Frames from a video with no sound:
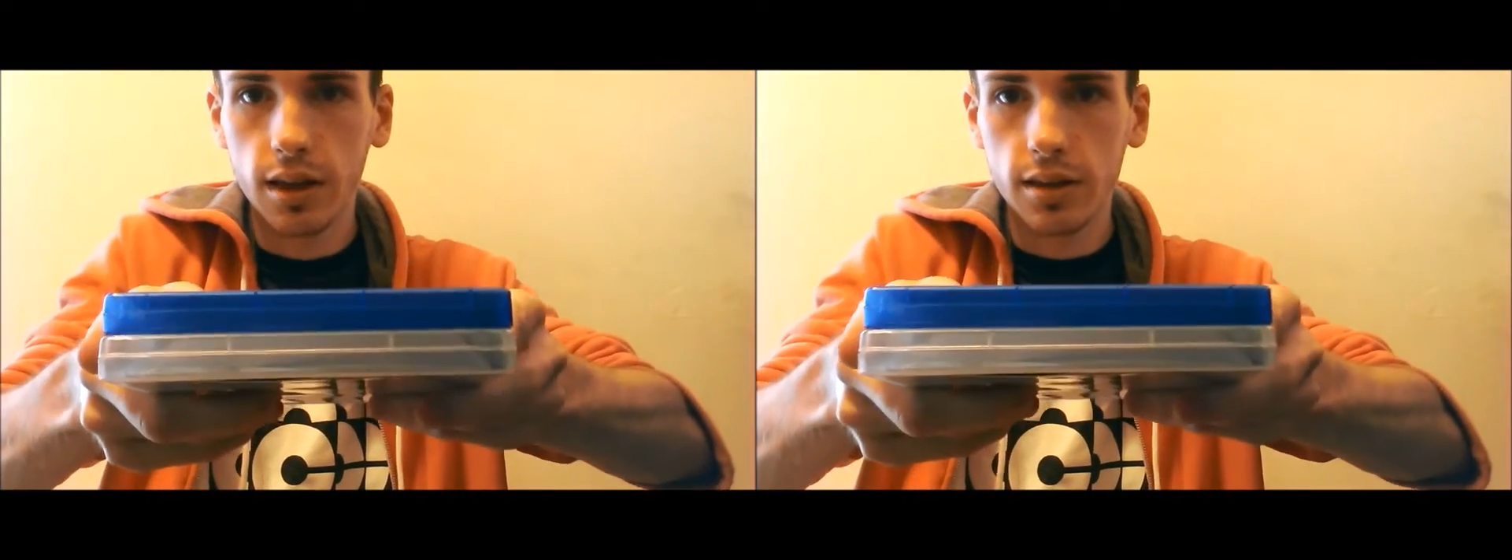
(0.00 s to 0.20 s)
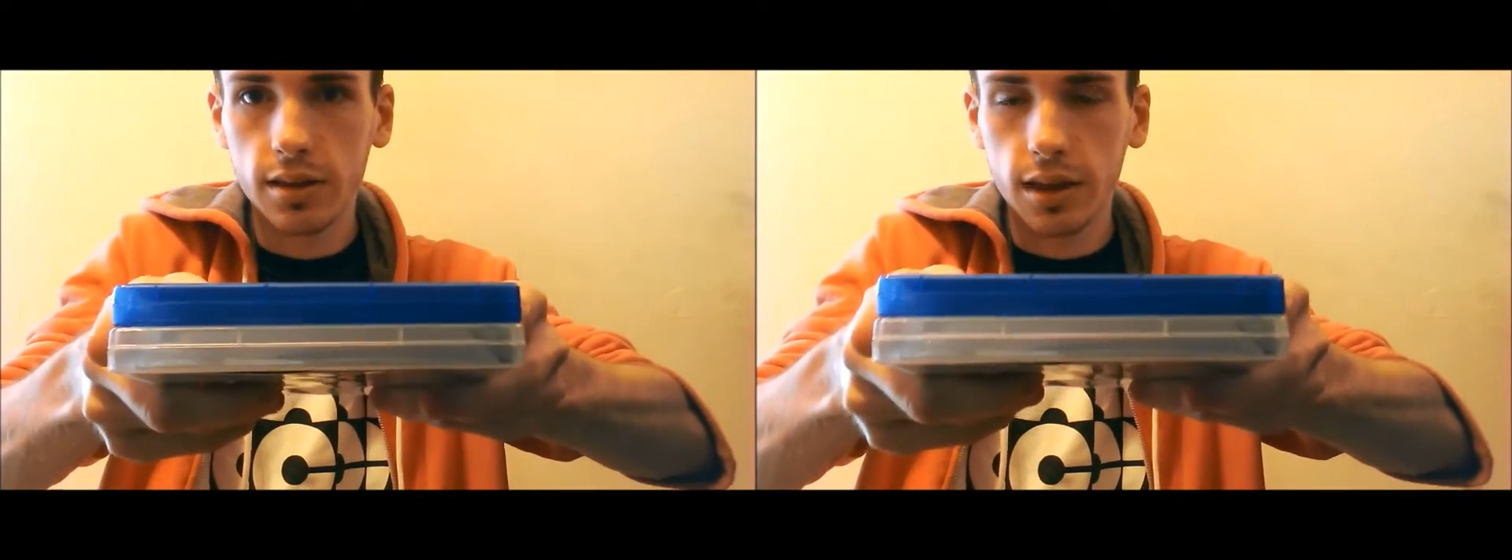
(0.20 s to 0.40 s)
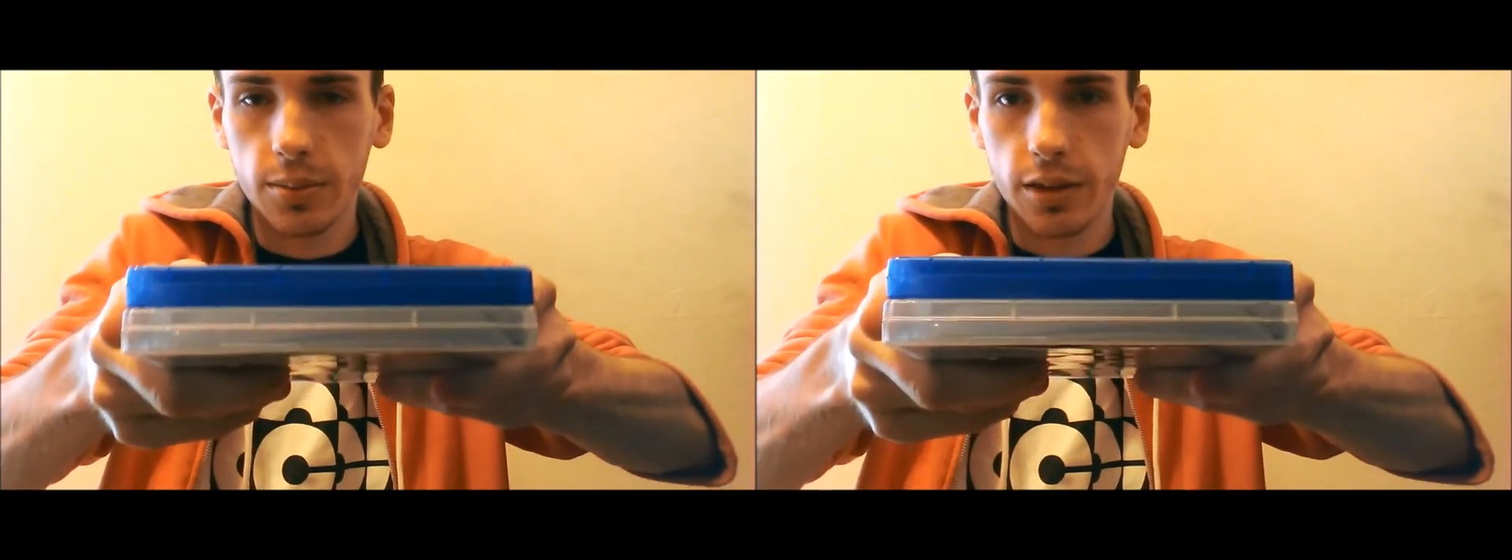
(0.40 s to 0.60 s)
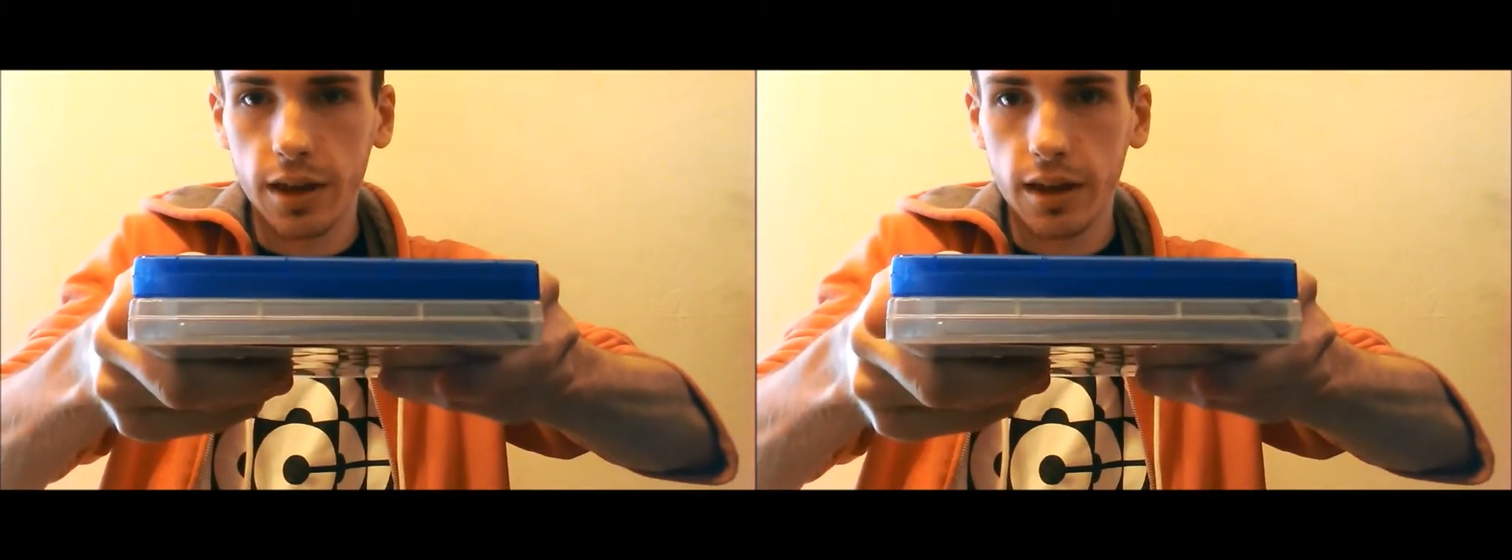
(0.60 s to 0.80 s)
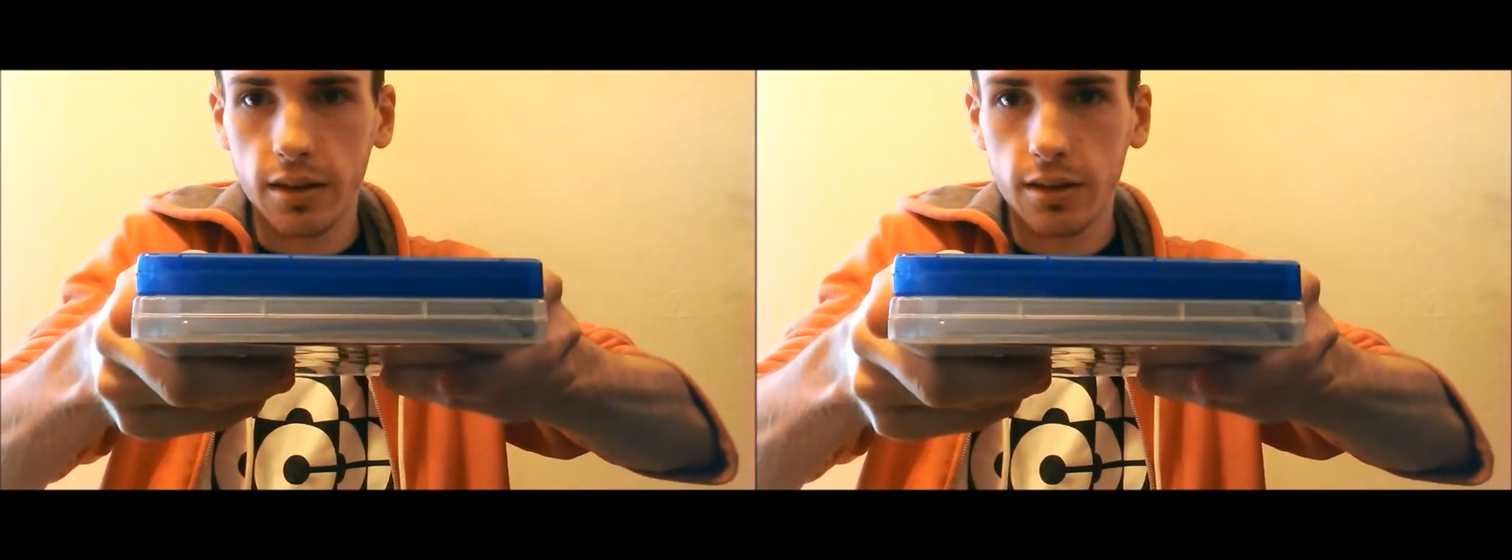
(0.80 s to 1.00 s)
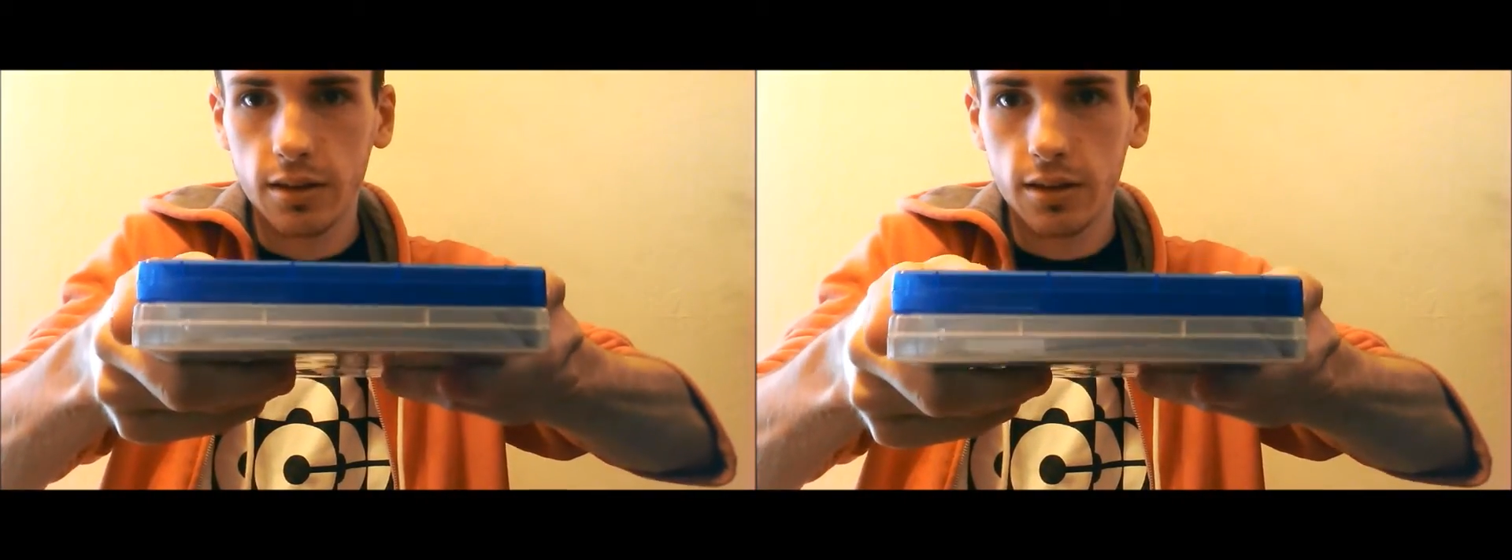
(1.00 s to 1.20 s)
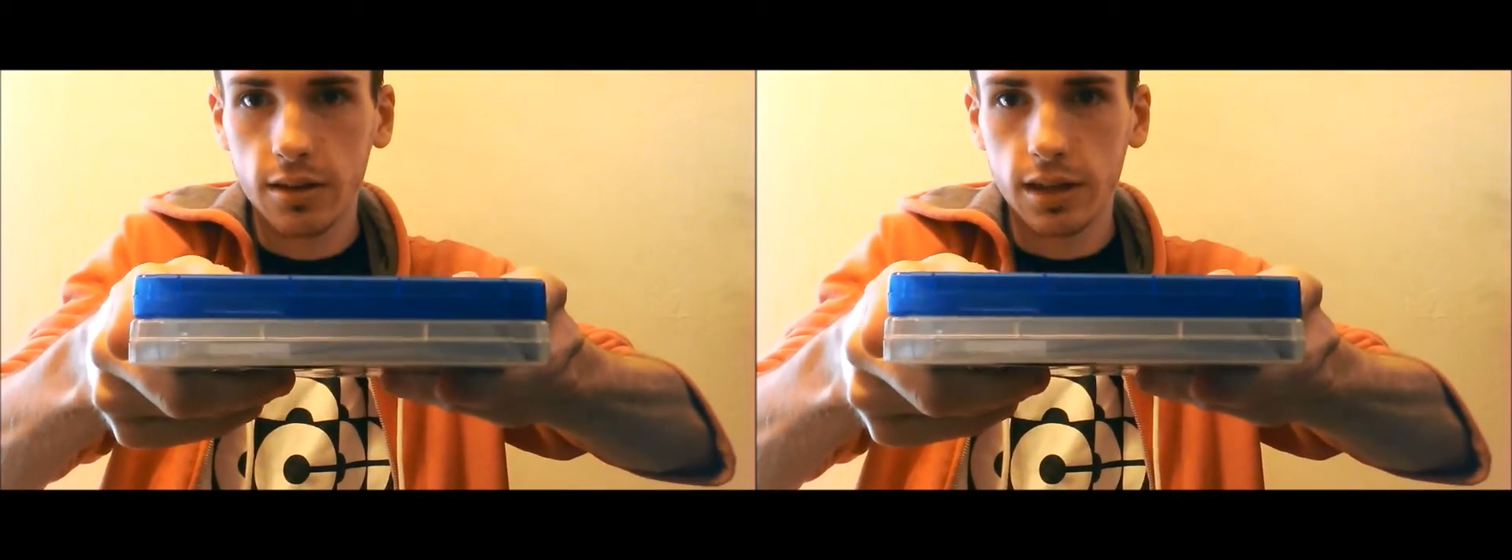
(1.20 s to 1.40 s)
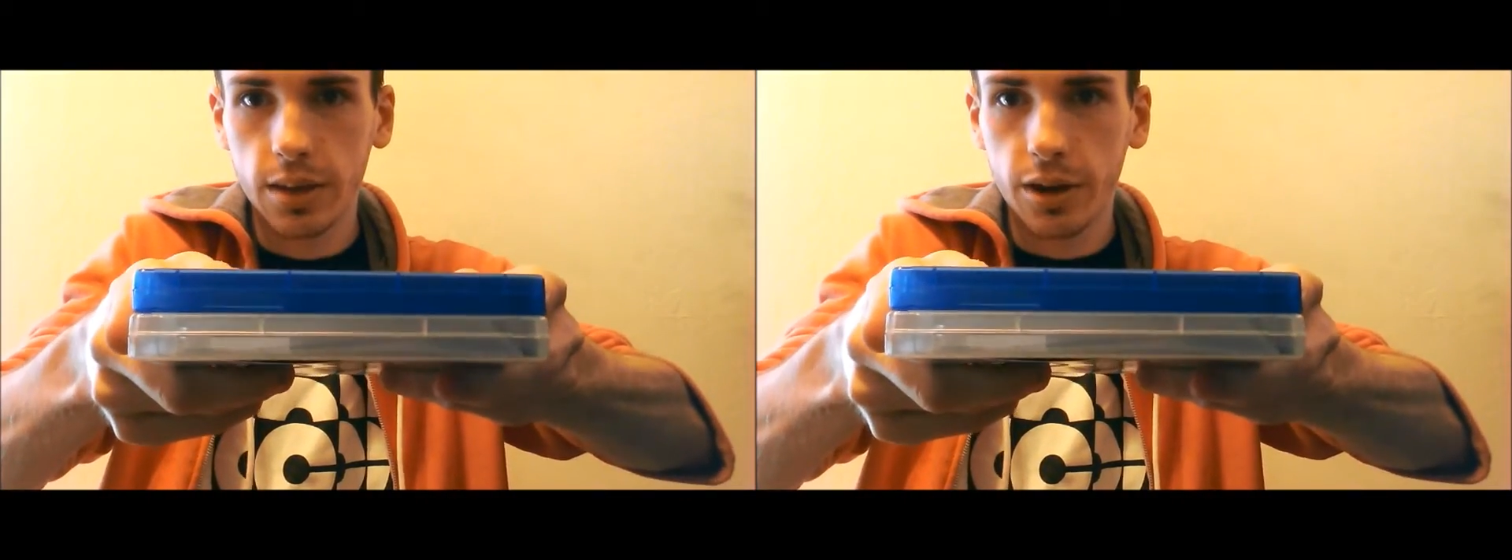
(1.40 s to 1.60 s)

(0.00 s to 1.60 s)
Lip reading: same length, same